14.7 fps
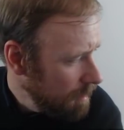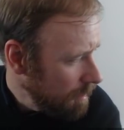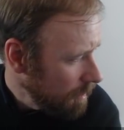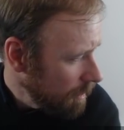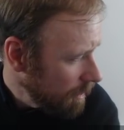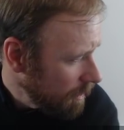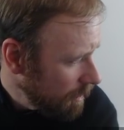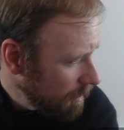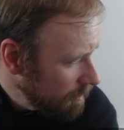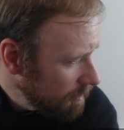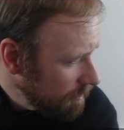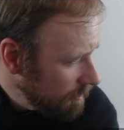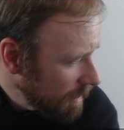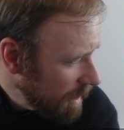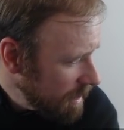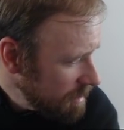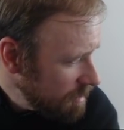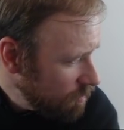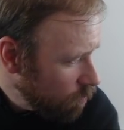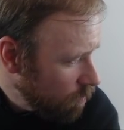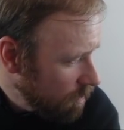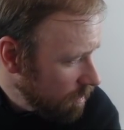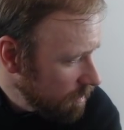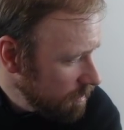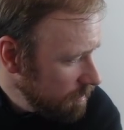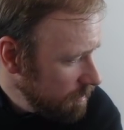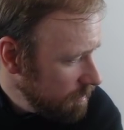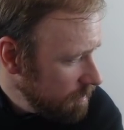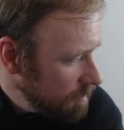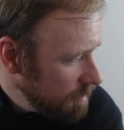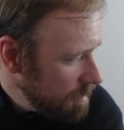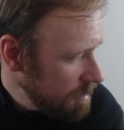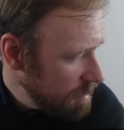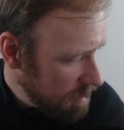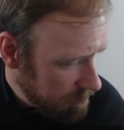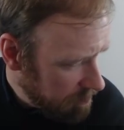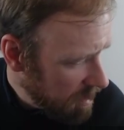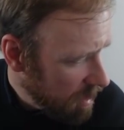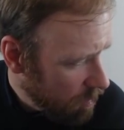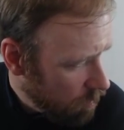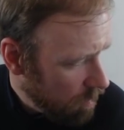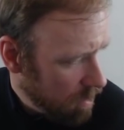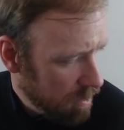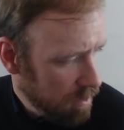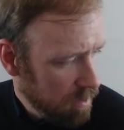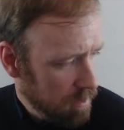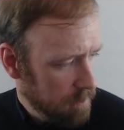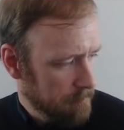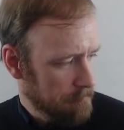And the last one is a big word.